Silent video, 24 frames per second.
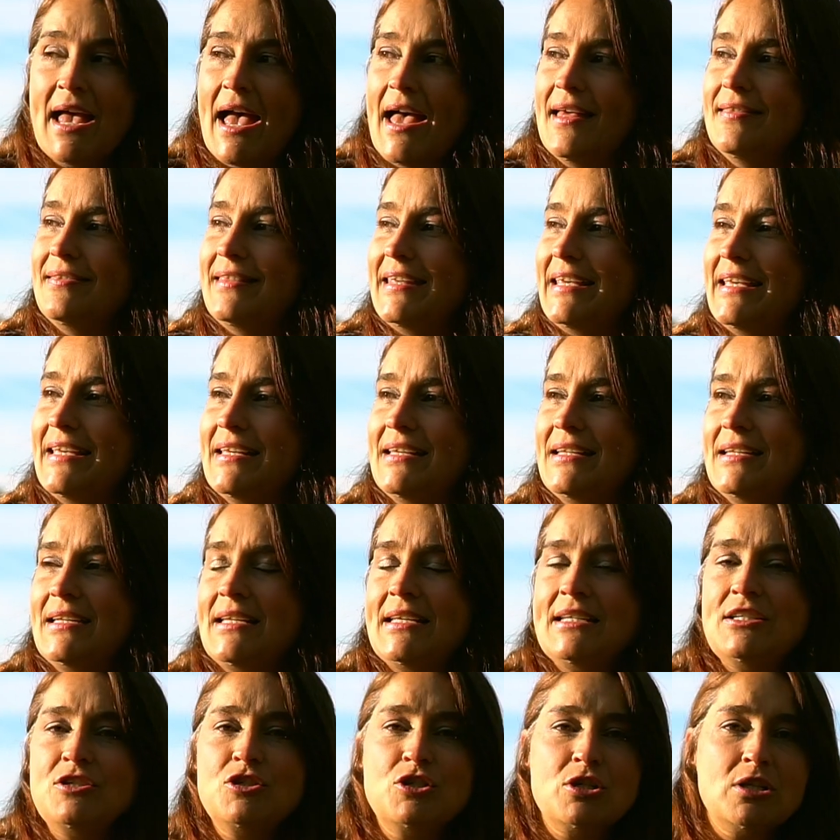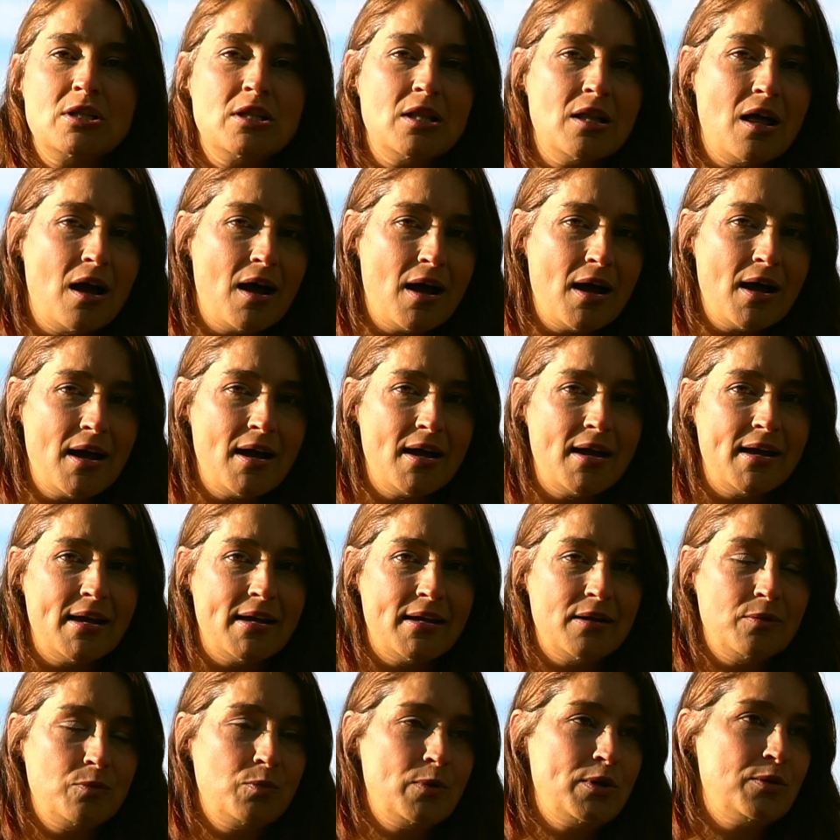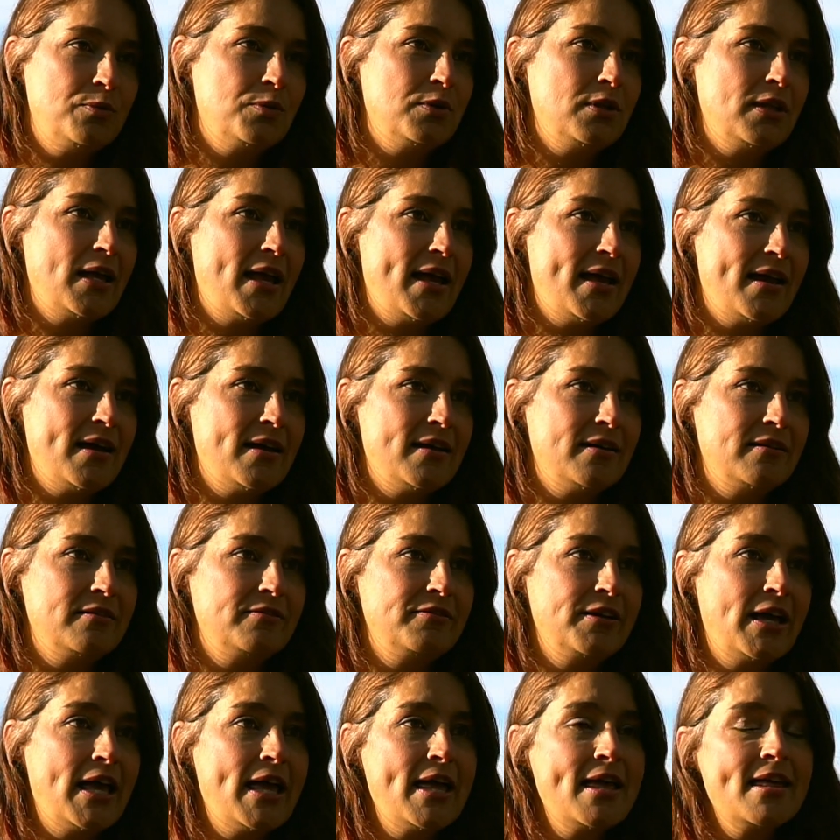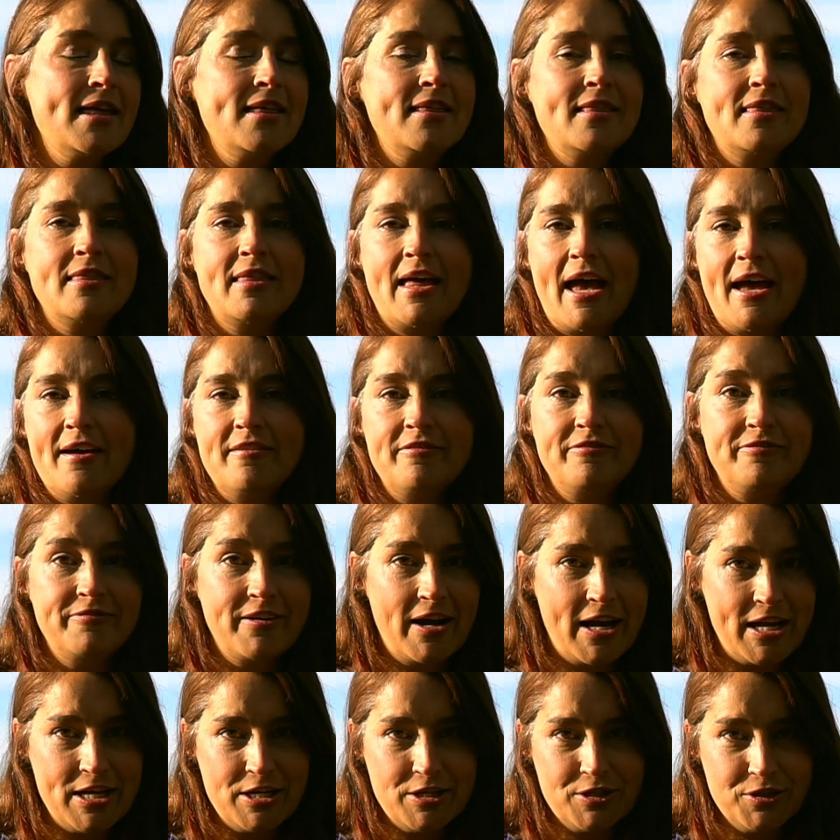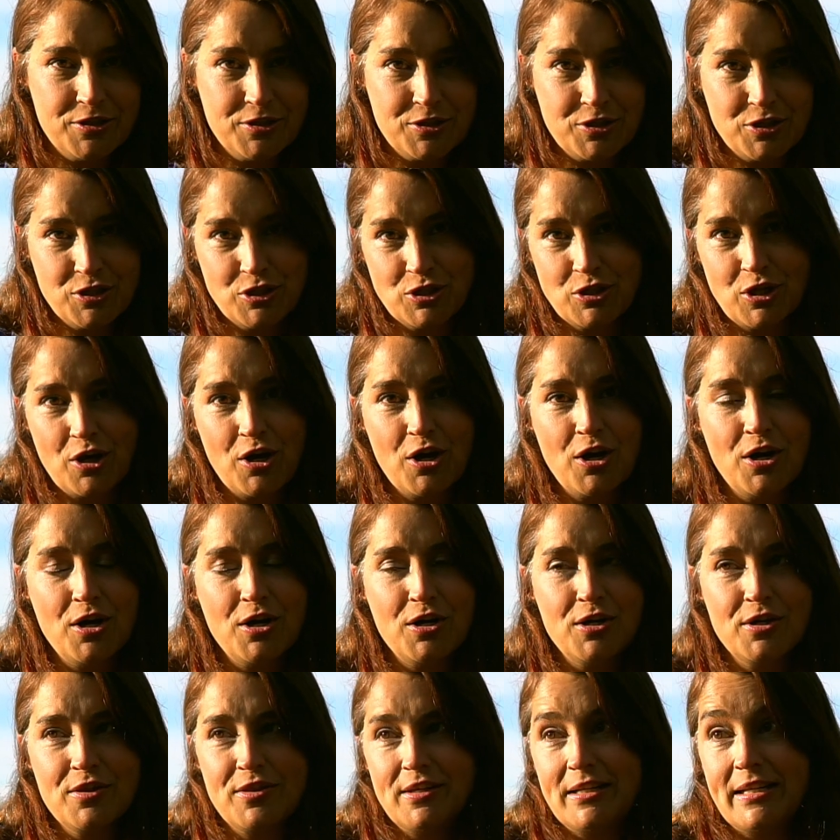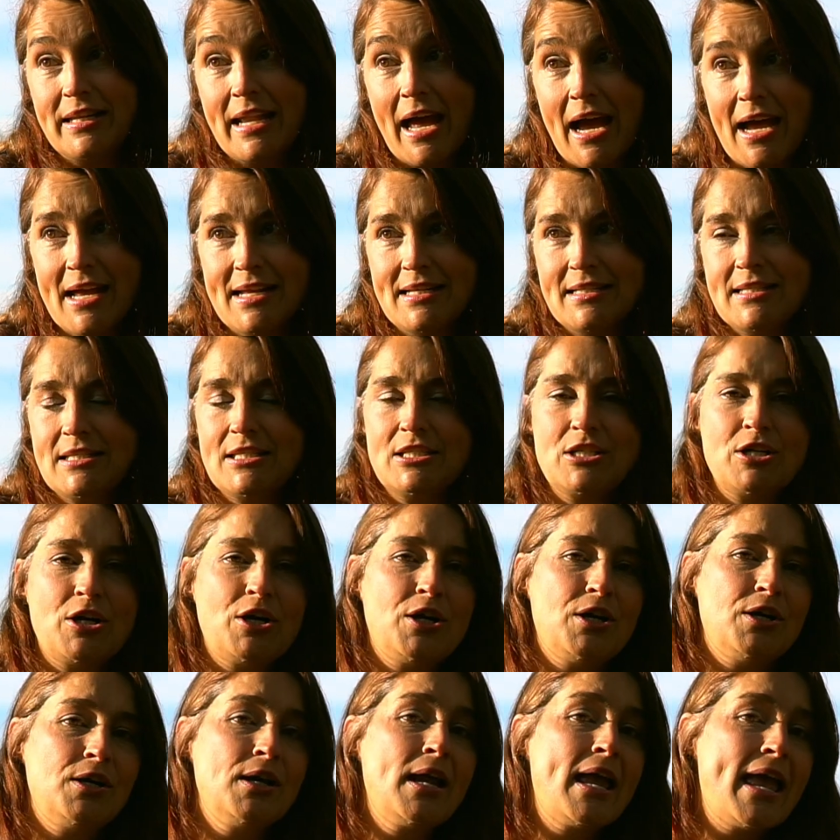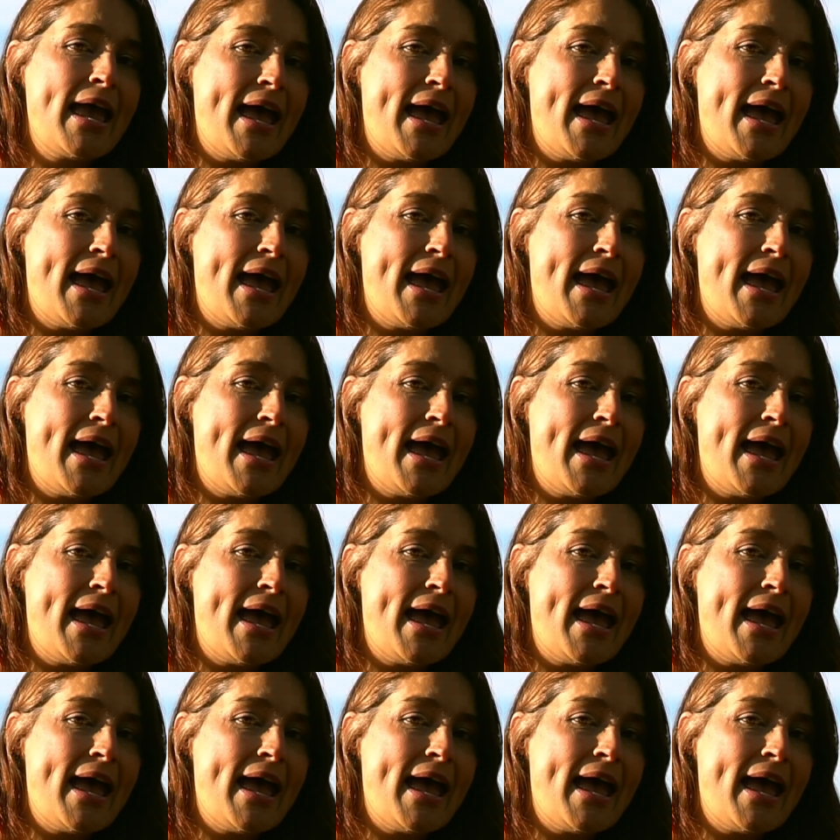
And then in July, we will have that fire star, the 9 star,